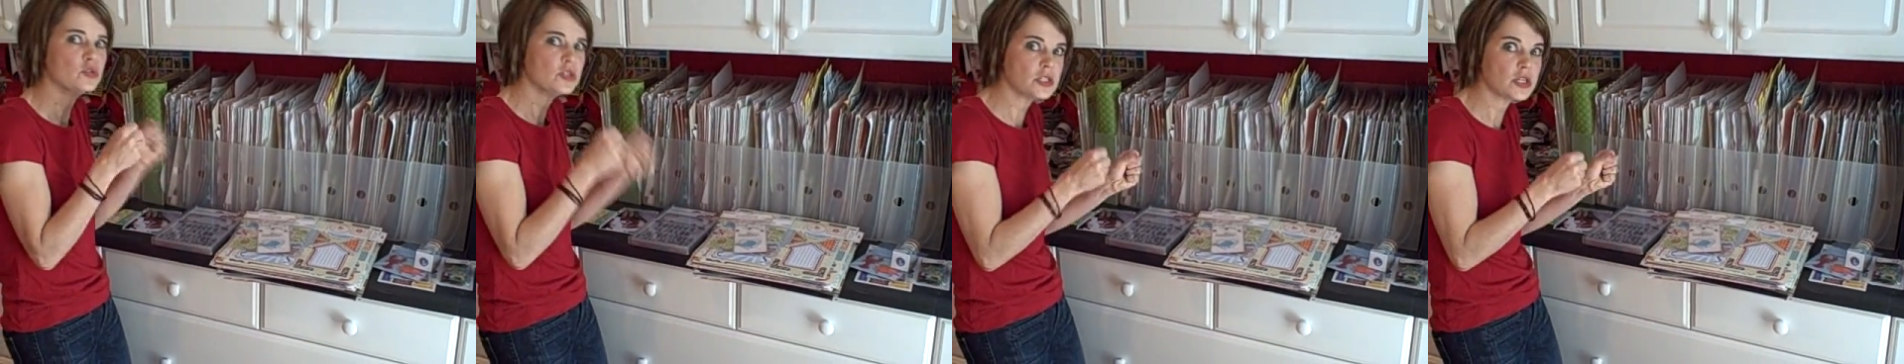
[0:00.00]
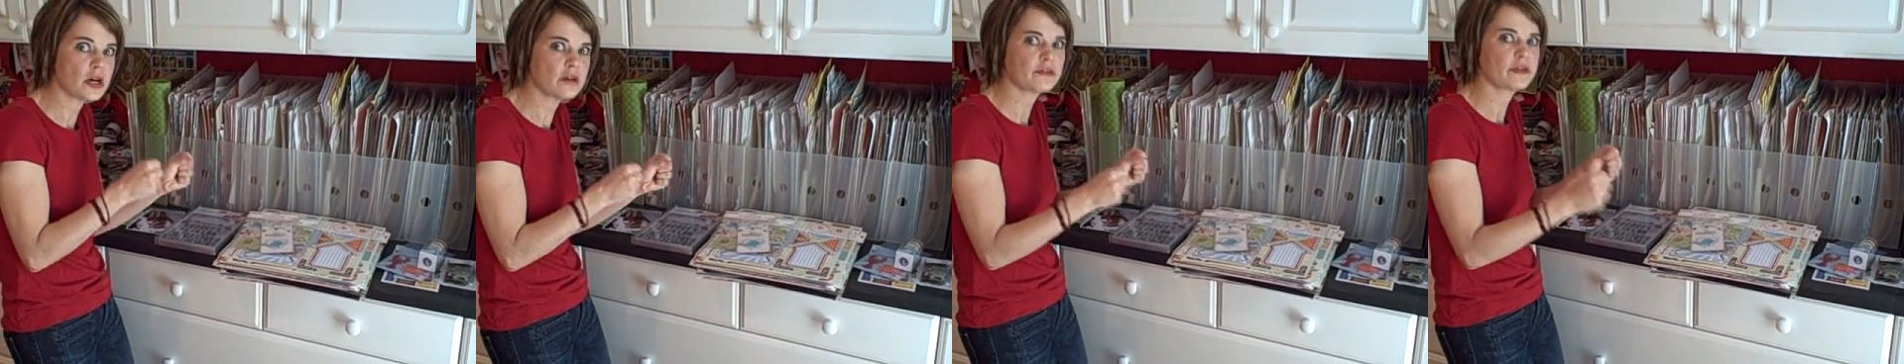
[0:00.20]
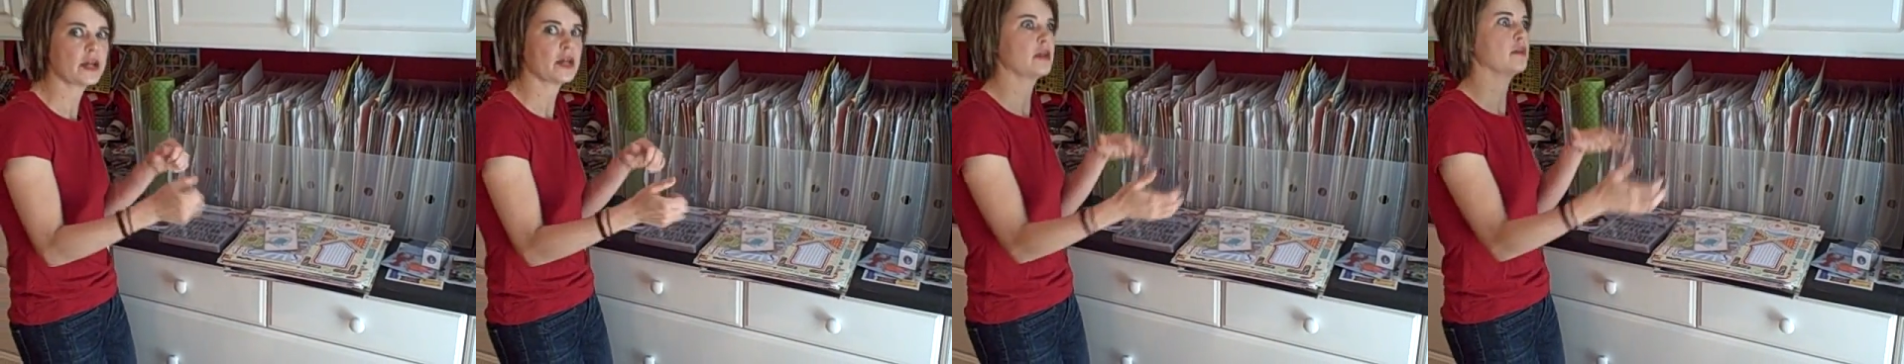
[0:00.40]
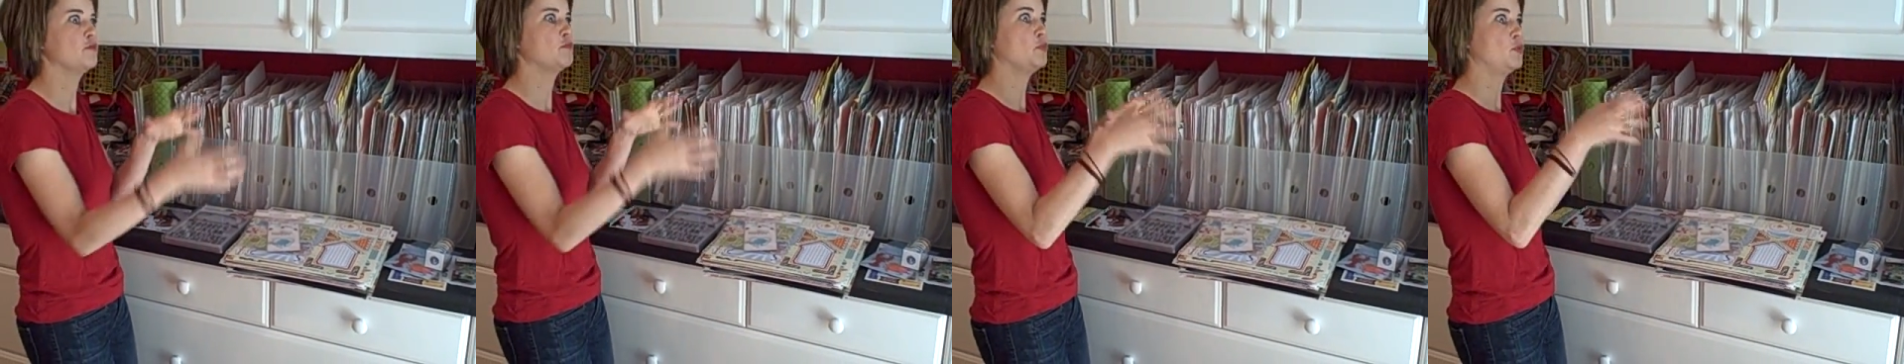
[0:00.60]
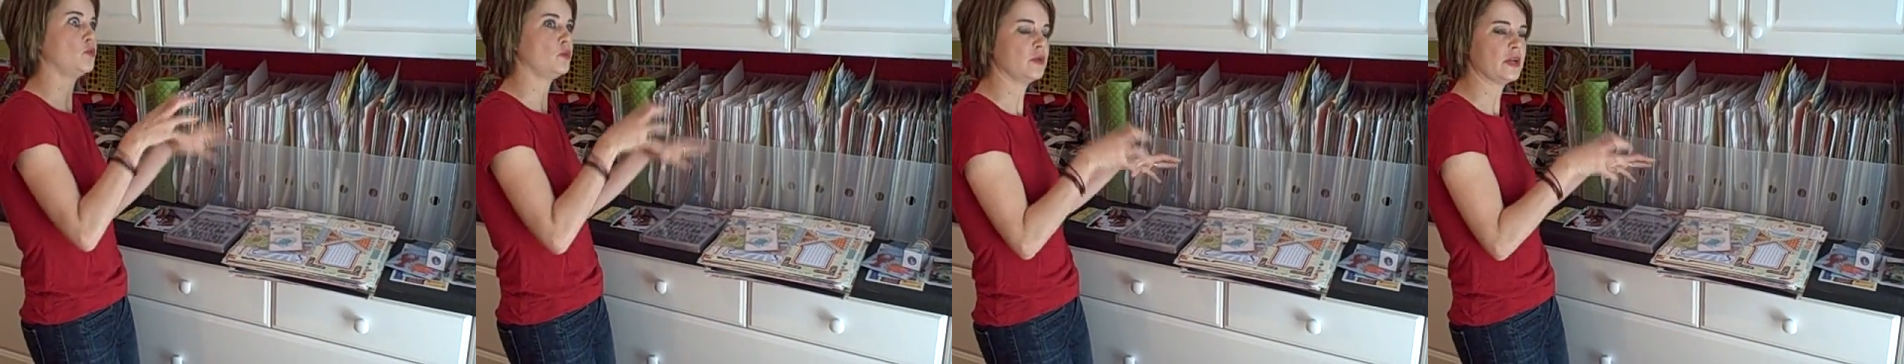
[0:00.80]
stuff kind of
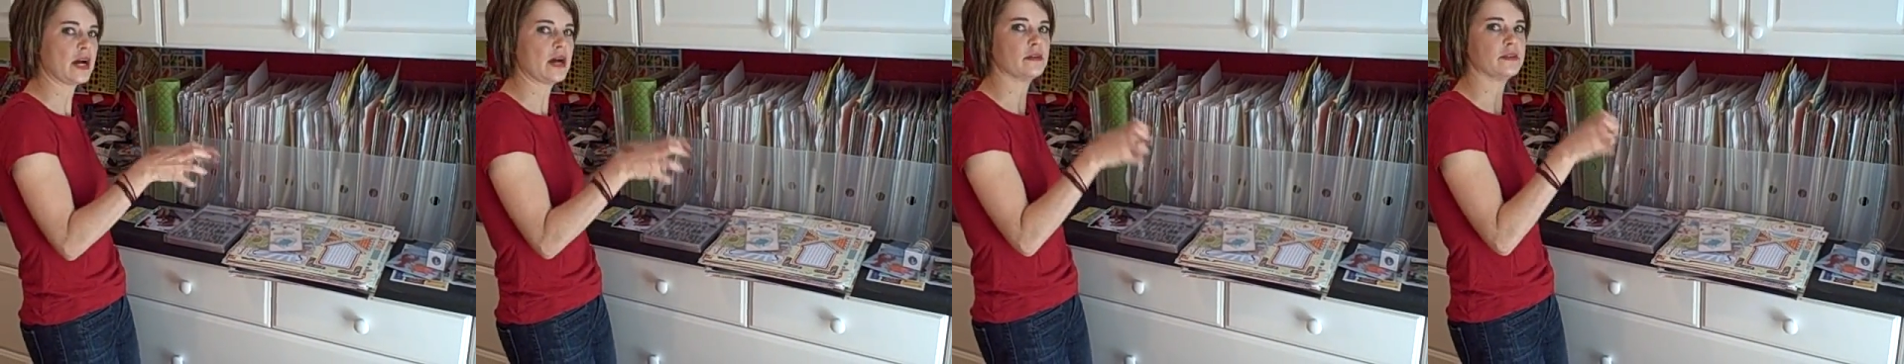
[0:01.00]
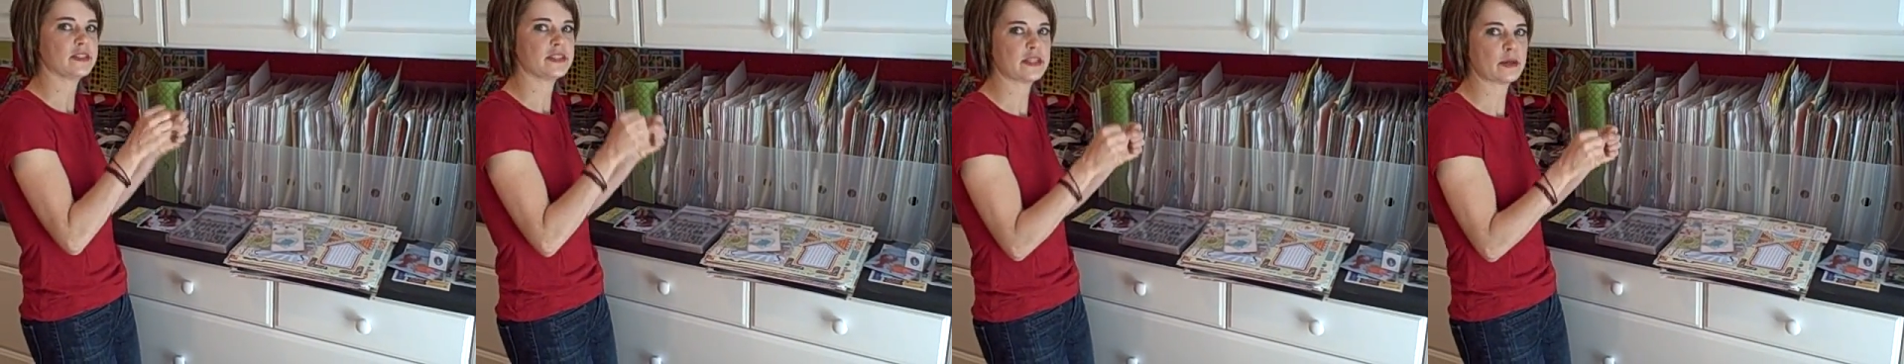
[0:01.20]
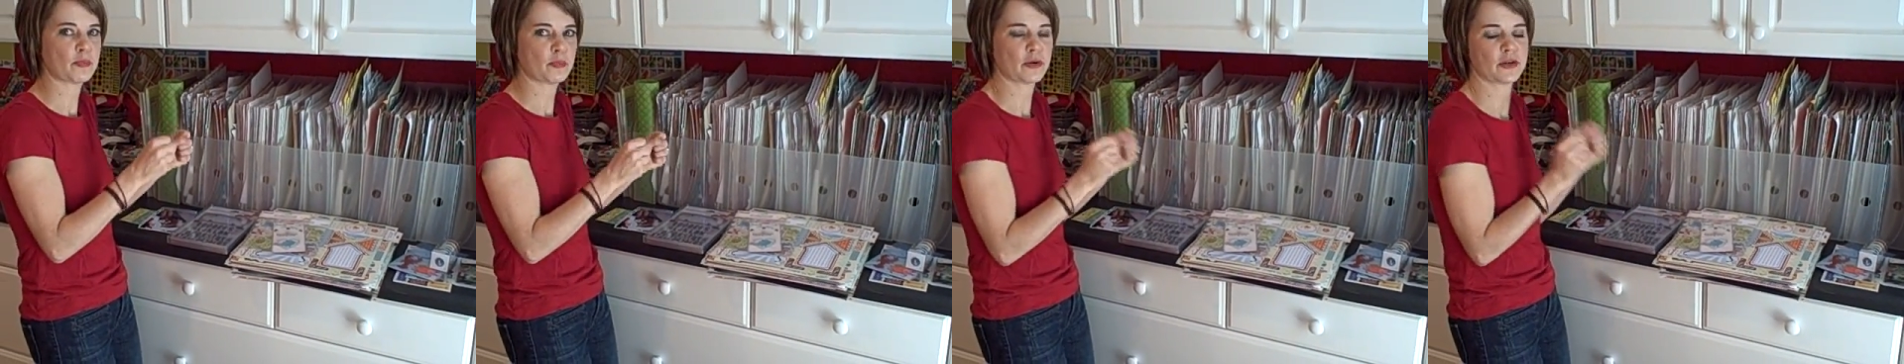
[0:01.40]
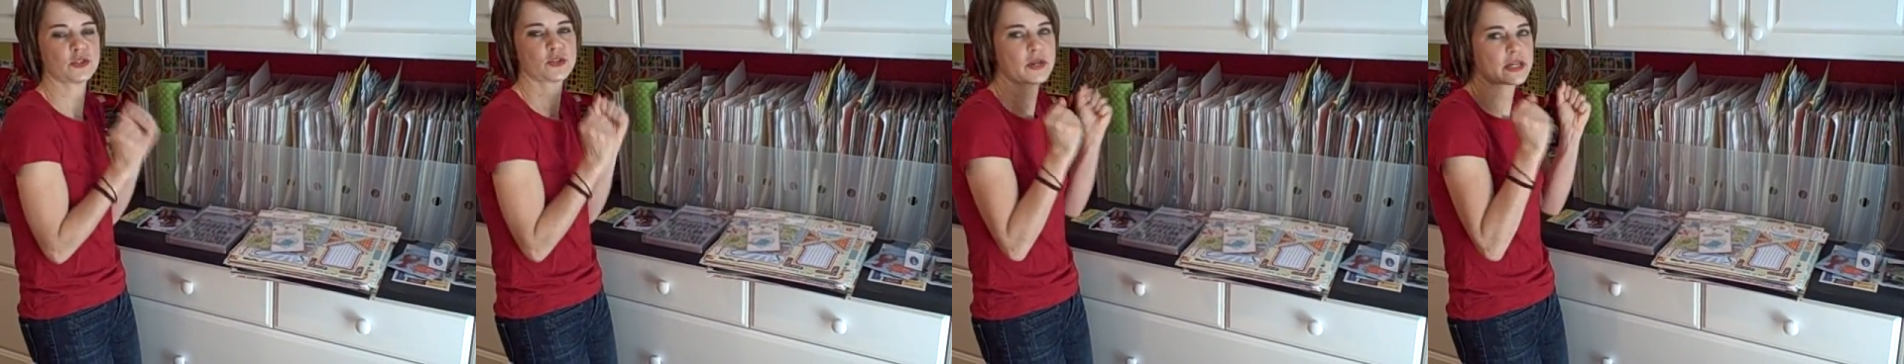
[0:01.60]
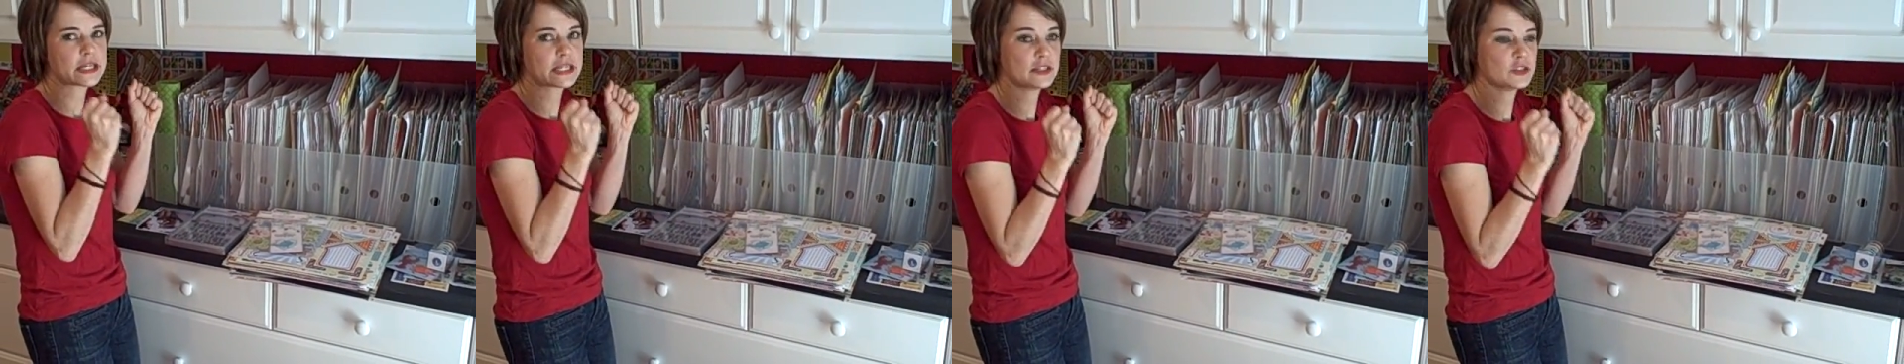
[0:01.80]
pulled out and separate
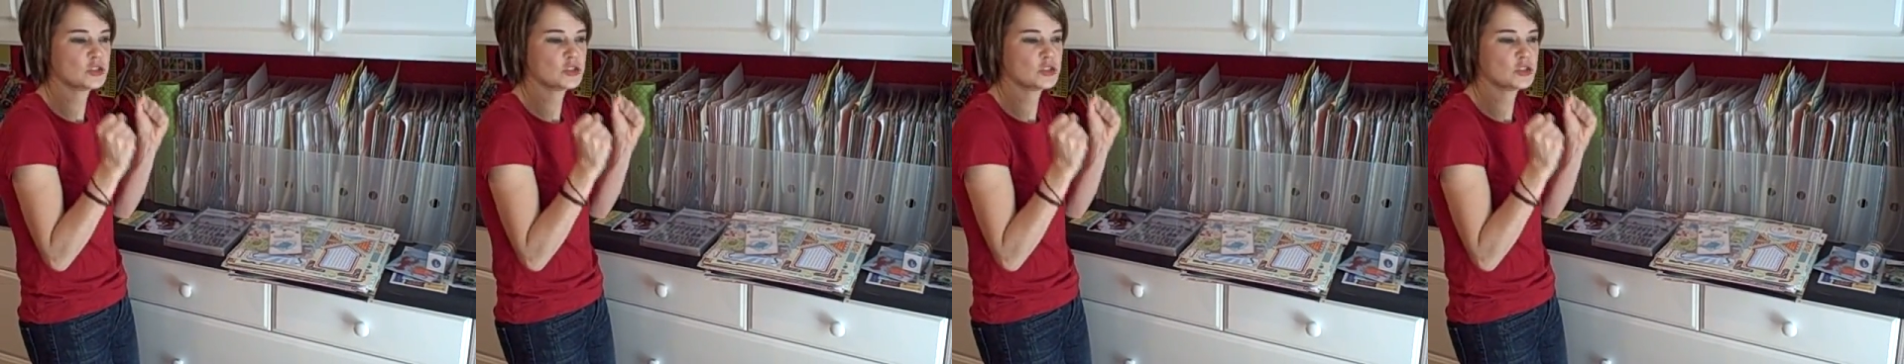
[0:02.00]
so I could